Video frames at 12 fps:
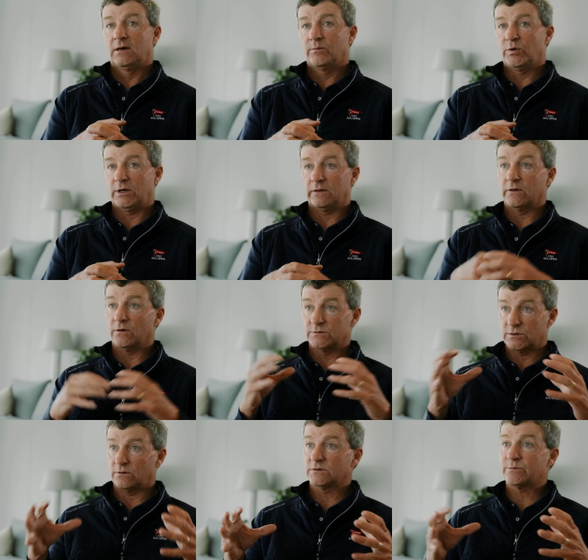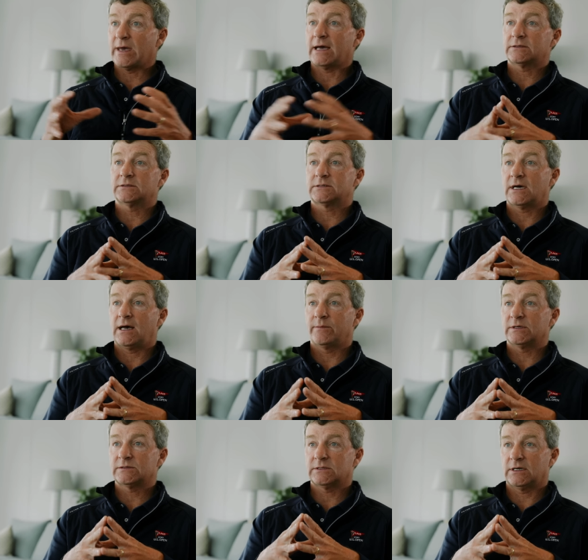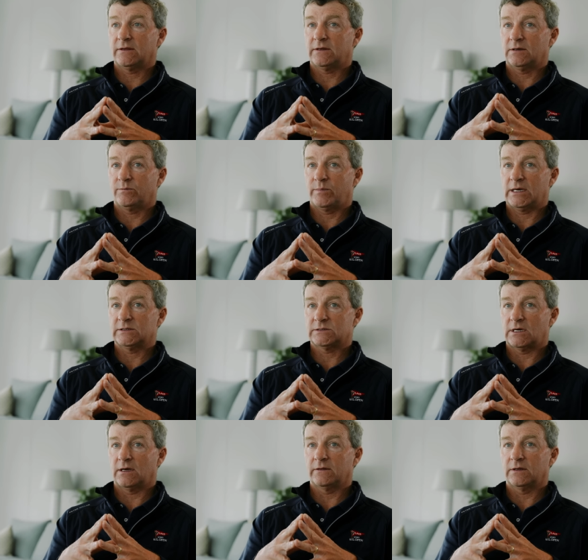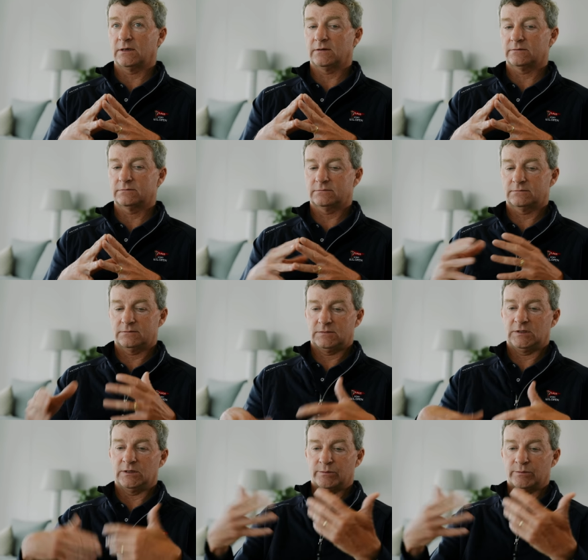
putting those holes back to Thomas. And I think based on the, the